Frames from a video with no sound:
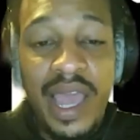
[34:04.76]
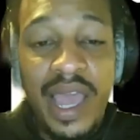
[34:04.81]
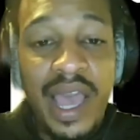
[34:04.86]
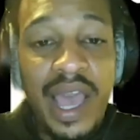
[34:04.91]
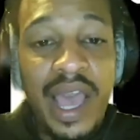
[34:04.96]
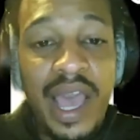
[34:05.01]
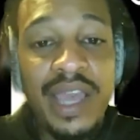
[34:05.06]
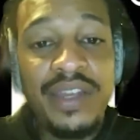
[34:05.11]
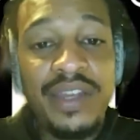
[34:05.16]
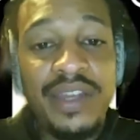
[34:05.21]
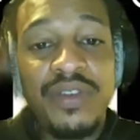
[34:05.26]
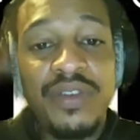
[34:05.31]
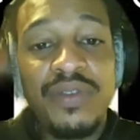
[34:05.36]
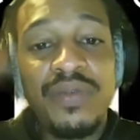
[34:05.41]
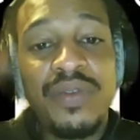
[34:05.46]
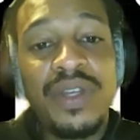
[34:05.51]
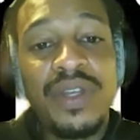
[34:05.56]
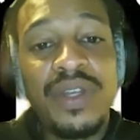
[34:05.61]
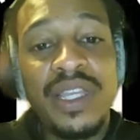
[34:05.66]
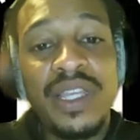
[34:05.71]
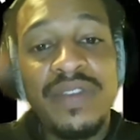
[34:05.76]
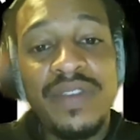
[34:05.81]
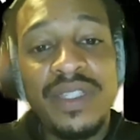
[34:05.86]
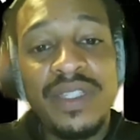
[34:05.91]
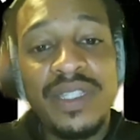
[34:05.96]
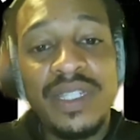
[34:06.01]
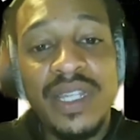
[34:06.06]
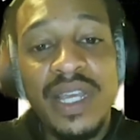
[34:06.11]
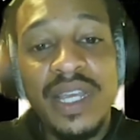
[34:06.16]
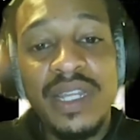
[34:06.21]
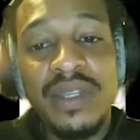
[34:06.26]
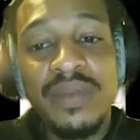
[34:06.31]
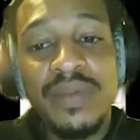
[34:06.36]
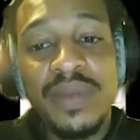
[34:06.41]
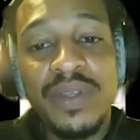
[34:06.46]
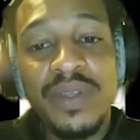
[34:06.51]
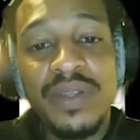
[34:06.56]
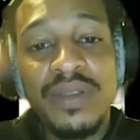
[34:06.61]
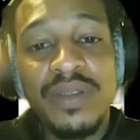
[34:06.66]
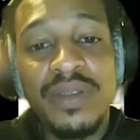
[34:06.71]
I don't want to give into that
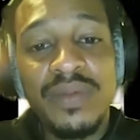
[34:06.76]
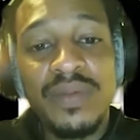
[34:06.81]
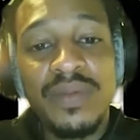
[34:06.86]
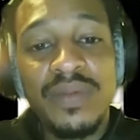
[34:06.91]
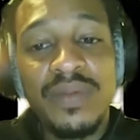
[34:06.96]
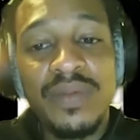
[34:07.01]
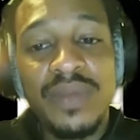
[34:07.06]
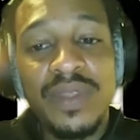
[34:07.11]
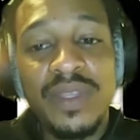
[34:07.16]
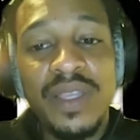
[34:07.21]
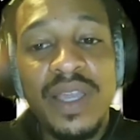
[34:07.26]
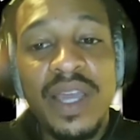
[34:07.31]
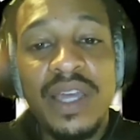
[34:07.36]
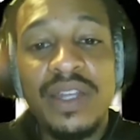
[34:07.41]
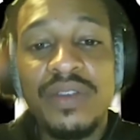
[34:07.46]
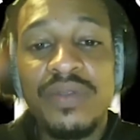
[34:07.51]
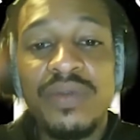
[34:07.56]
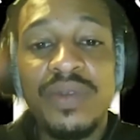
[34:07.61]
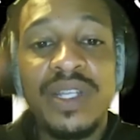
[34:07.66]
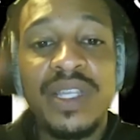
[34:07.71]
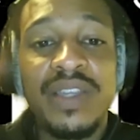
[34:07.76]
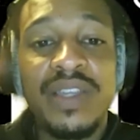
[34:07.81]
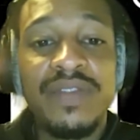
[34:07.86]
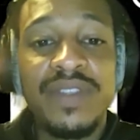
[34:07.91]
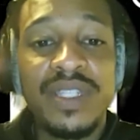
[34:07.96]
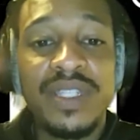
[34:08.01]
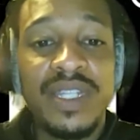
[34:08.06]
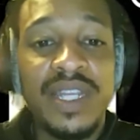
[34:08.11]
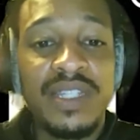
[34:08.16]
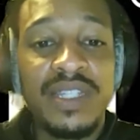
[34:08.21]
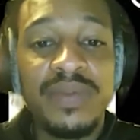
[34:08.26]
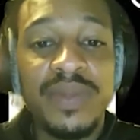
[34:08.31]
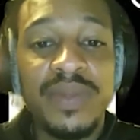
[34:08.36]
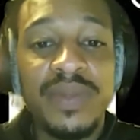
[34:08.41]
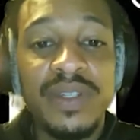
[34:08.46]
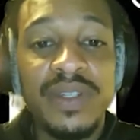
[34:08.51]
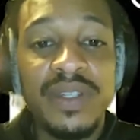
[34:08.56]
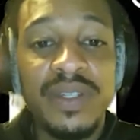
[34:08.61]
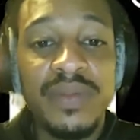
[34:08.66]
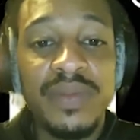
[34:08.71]
anymore. I don't want to give into that
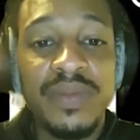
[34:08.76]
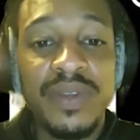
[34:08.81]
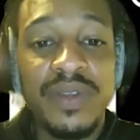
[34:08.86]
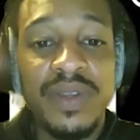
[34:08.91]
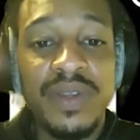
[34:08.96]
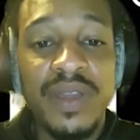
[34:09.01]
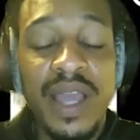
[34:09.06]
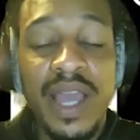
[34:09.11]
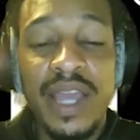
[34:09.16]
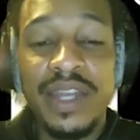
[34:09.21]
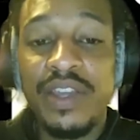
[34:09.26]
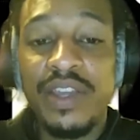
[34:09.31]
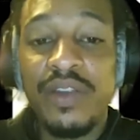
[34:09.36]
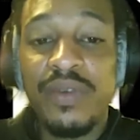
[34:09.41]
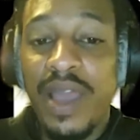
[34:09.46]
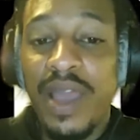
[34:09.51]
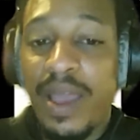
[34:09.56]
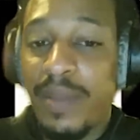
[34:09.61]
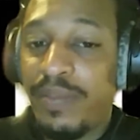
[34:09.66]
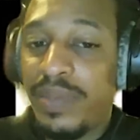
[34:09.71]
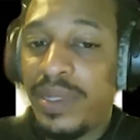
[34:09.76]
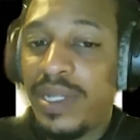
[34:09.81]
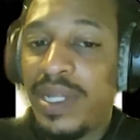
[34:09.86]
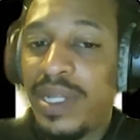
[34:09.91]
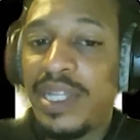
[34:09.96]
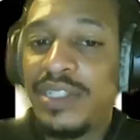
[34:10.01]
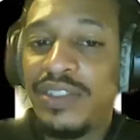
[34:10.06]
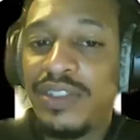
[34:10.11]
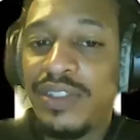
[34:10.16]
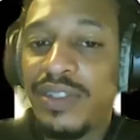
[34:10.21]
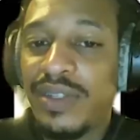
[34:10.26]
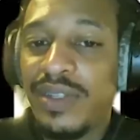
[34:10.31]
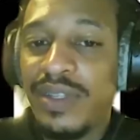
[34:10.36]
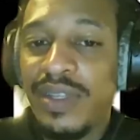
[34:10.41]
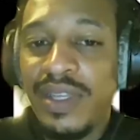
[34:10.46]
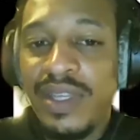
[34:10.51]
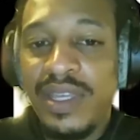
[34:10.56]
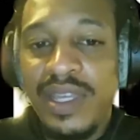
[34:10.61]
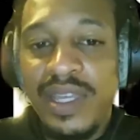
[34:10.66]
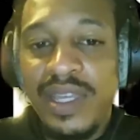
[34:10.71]
spirit anymore. I don't have pleasure
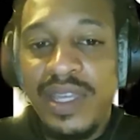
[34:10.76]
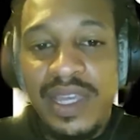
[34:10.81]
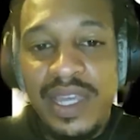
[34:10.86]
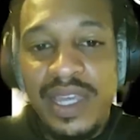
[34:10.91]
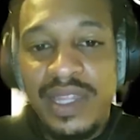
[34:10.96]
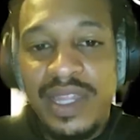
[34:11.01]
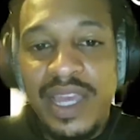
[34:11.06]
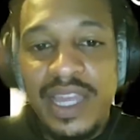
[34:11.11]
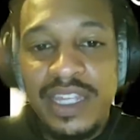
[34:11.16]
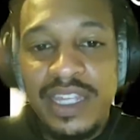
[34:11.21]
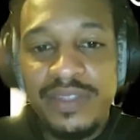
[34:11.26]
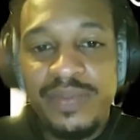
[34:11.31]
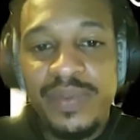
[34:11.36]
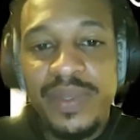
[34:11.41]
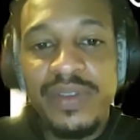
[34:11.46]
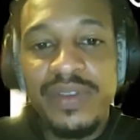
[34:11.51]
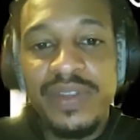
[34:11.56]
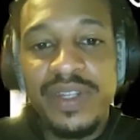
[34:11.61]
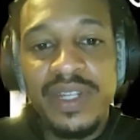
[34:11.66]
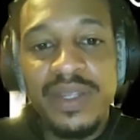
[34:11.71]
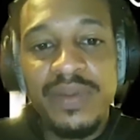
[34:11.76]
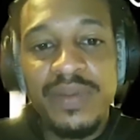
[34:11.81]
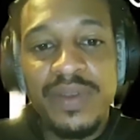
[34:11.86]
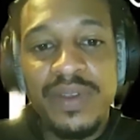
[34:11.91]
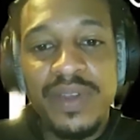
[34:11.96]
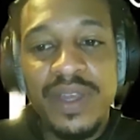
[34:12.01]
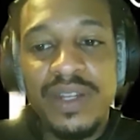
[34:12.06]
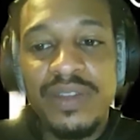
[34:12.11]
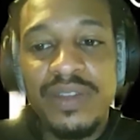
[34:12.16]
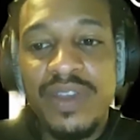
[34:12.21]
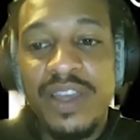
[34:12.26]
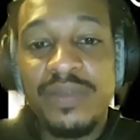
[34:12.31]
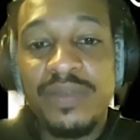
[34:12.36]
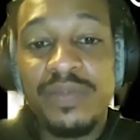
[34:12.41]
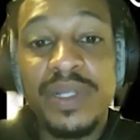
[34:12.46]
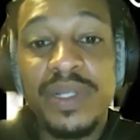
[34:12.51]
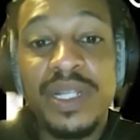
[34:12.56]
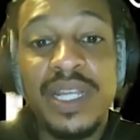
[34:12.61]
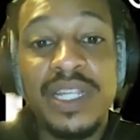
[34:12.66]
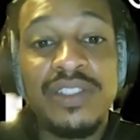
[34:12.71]
in that spirit anymore. I don't have
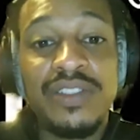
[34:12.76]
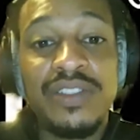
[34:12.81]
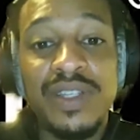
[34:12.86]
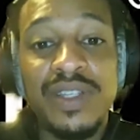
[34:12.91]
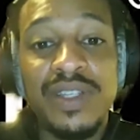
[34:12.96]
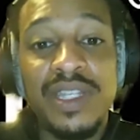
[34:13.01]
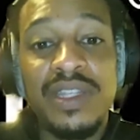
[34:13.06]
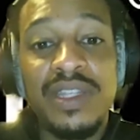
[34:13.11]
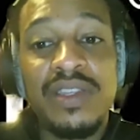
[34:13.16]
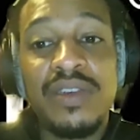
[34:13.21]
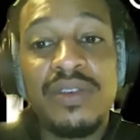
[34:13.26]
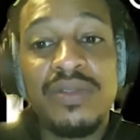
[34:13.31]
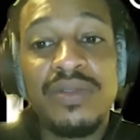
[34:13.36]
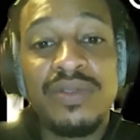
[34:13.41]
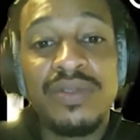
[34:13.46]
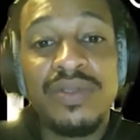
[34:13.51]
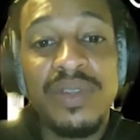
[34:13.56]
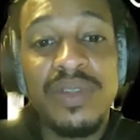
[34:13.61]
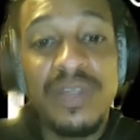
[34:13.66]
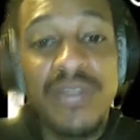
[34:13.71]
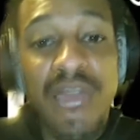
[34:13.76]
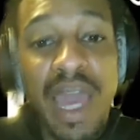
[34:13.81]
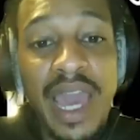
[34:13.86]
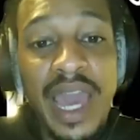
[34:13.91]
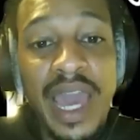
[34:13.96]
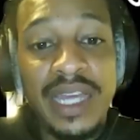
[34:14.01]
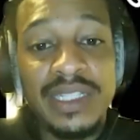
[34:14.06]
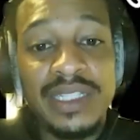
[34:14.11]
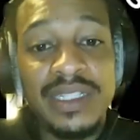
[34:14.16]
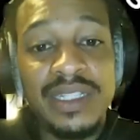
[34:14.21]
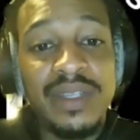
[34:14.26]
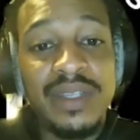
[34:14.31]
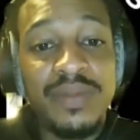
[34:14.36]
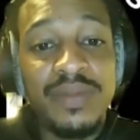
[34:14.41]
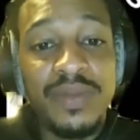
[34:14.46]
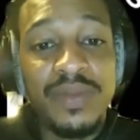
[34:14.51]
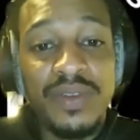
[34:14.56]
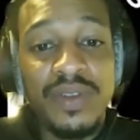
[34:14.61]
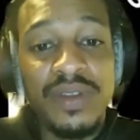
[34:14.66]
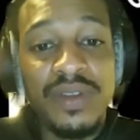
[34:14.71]
pleasure in those acts
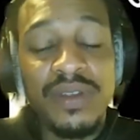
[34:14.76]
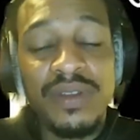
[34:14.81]
anymore.